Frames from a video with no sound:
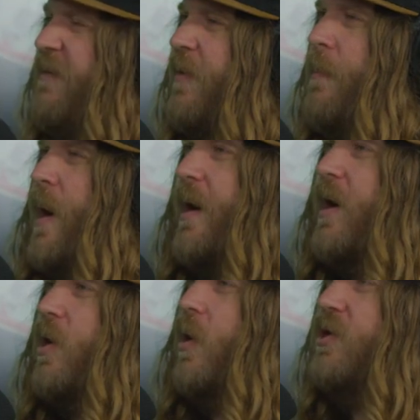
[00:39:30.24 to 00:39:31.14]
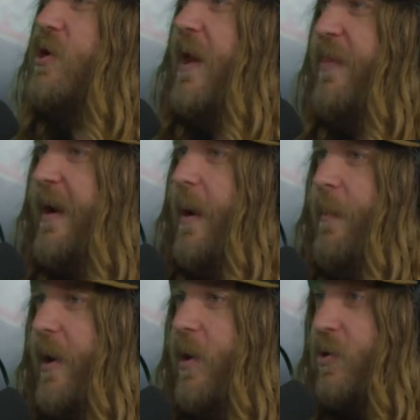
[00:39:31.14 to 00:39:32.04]
even American culture. I think
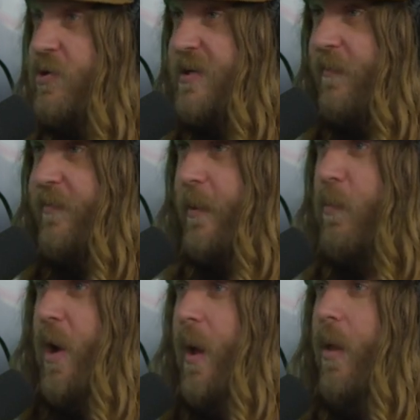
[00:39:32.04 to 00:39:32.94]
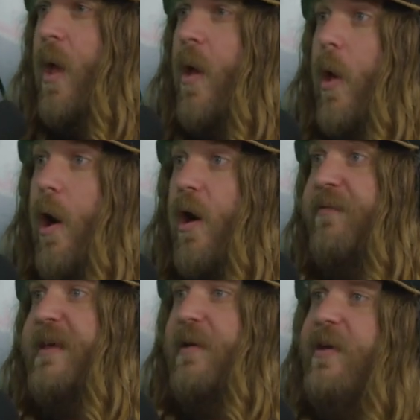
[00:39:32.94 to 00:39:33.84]
American culture has done very well
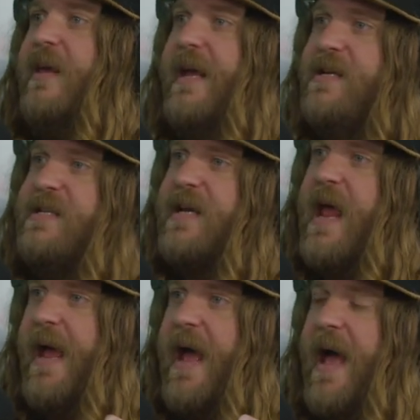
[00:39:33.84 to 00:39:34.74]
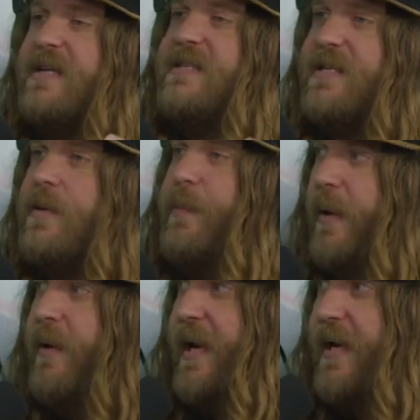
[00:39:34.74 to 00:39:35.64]
of giving kids a, a
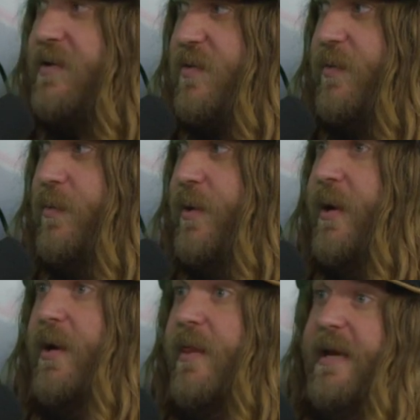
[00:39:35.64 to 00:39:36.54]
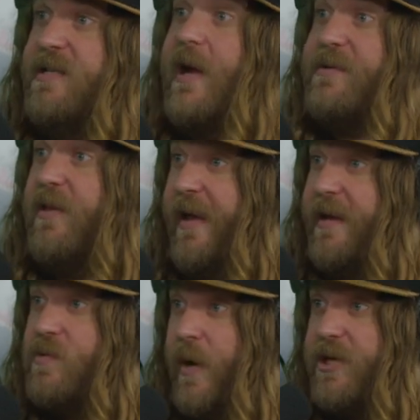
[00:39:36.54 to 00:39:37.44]
accessibility to these types of
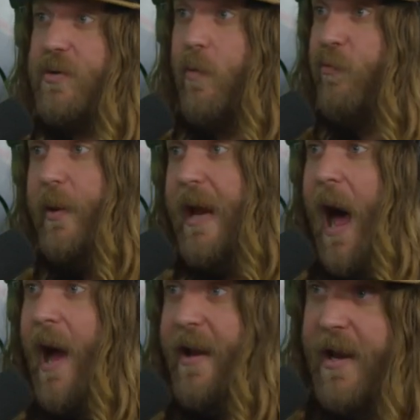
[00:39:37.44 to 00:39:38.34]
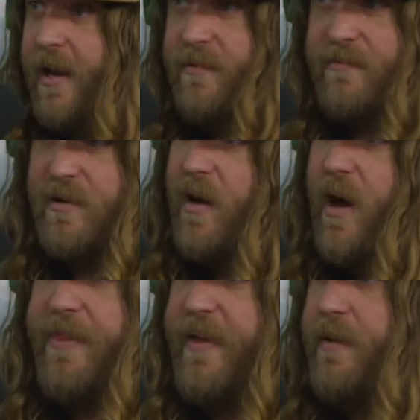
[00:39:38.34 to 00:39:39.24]
things, yeah. which really aren't in.
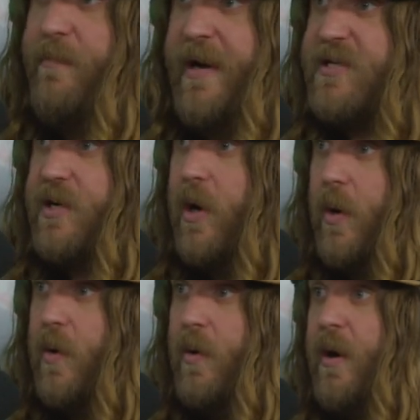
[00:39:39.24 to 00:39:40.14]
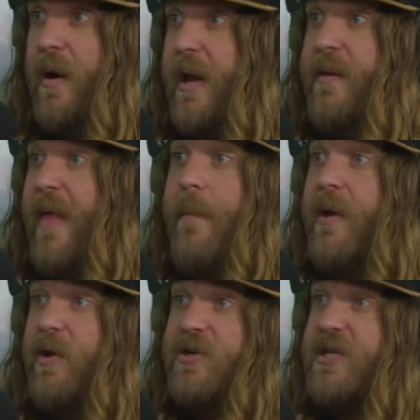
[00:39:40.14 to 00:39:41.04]
I think Mexico in that
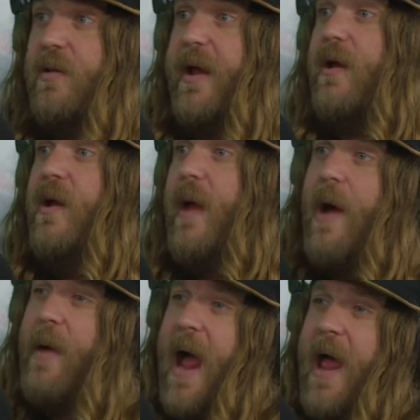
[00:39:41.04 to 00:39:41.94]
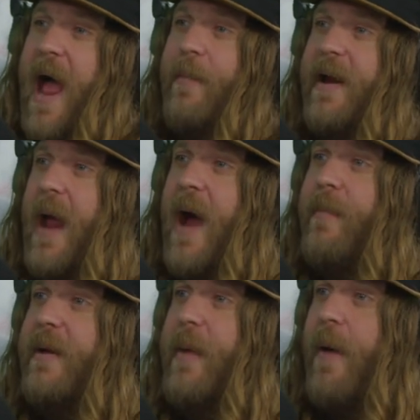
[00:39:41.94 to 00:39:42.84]
you're like how, how, how many how
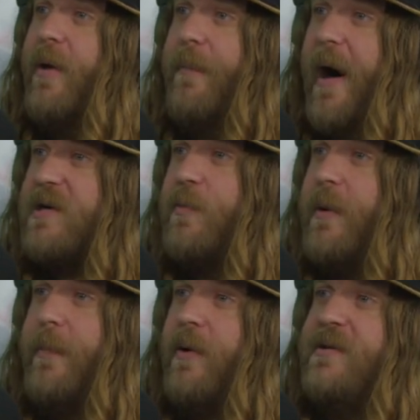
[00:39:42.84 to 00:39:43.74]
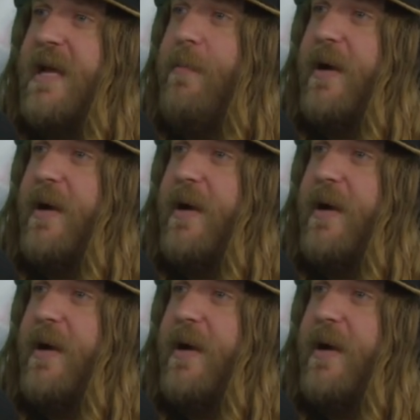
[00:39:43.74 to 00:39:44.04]
many how many parks would be built in say